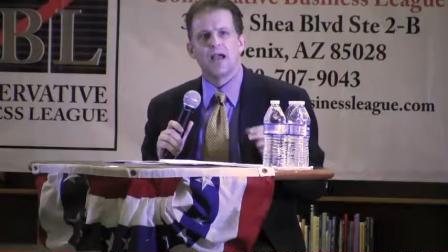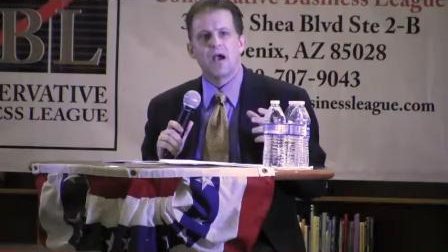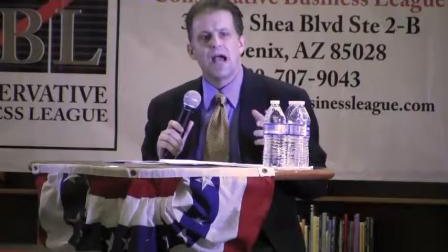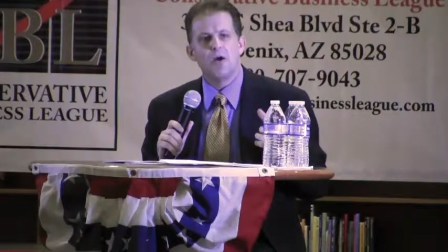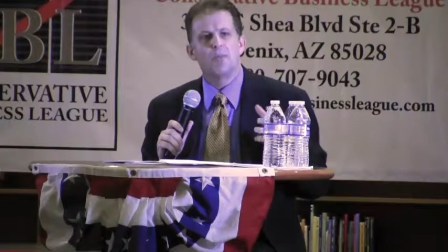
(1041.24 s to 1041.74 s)

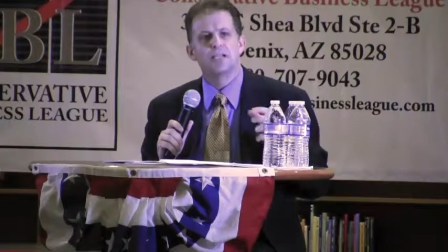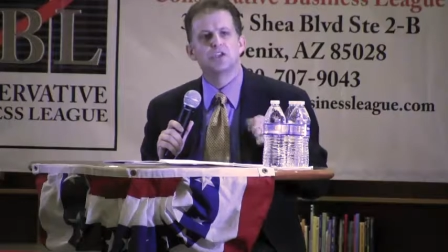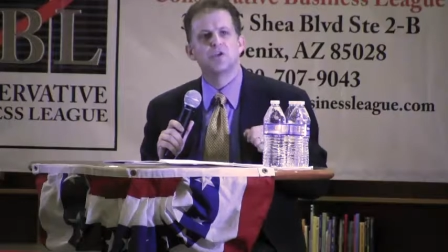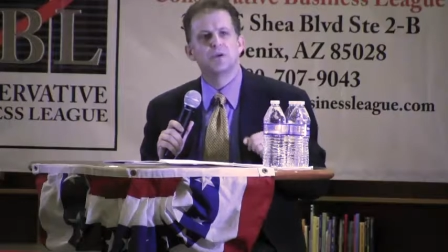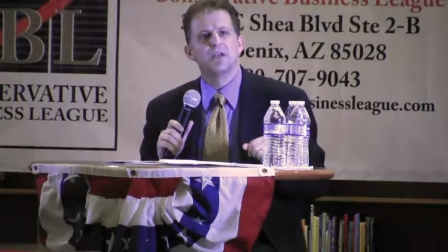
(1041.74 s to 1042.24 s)
how
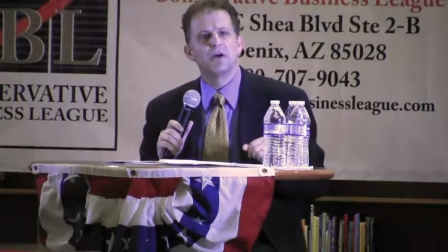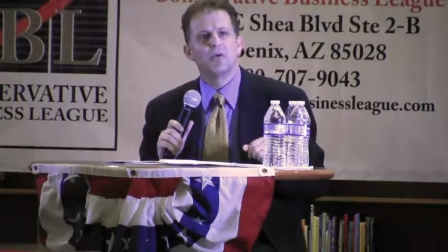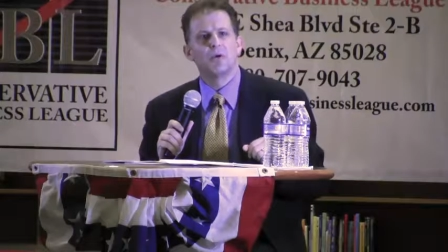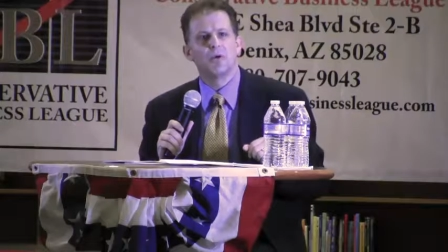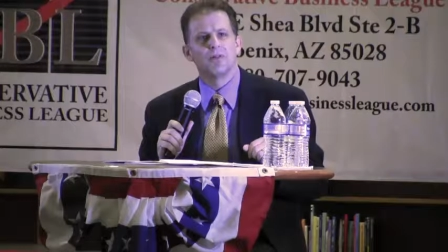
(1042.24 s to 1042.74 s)
much do we, are
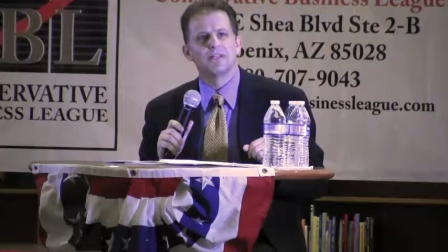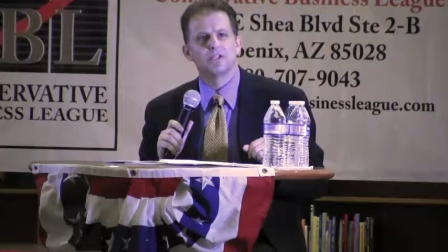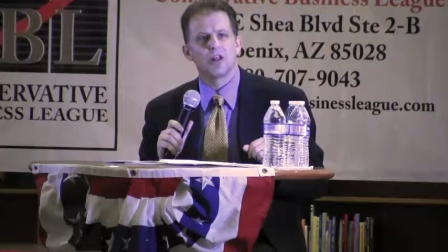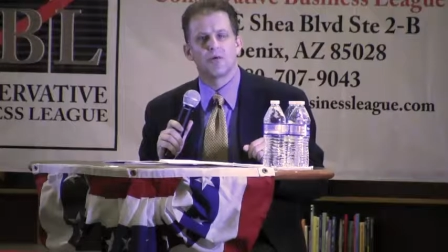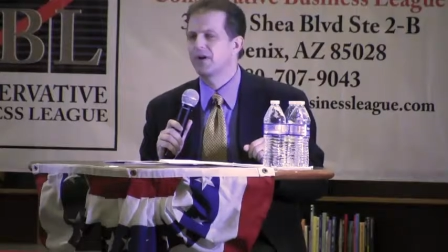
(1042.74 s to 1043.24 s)
we willing to
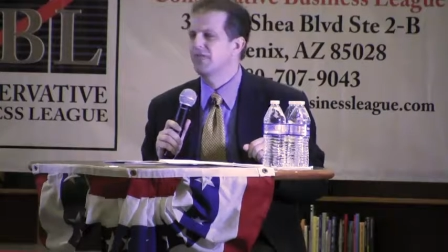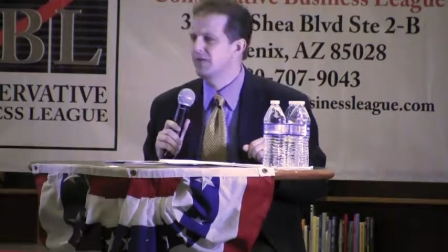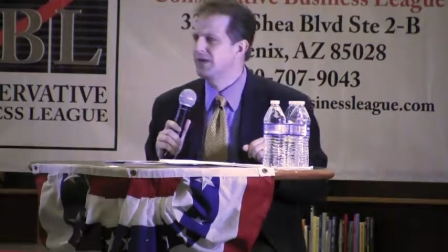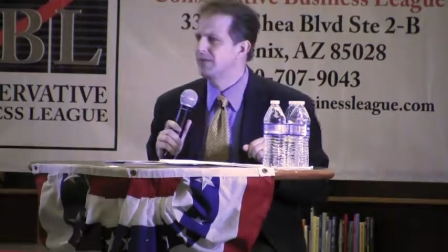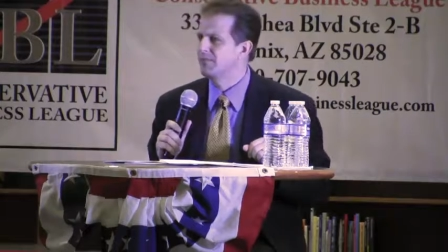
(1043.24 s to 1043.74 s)
tolerate
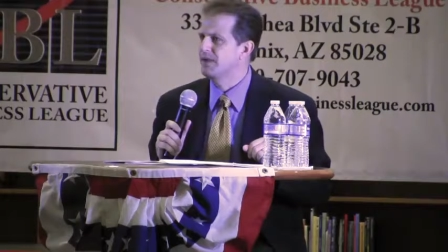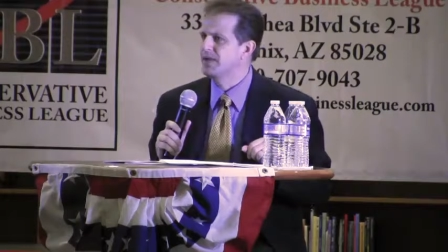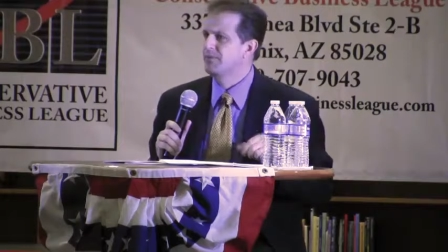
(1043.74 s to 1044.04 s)
freedom?